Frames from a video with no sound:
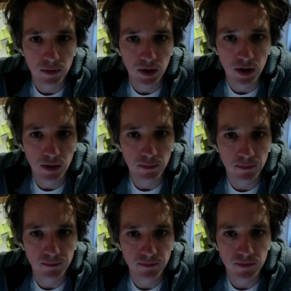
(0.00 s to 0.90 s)
have
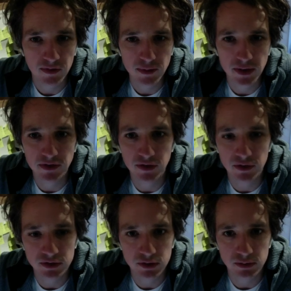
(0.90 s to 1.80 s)
you been to
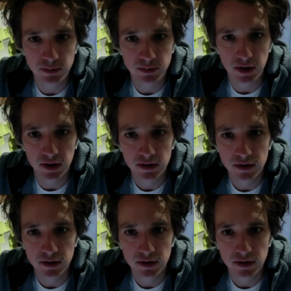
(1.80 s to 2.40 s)
Yorkshire Sculpture Park?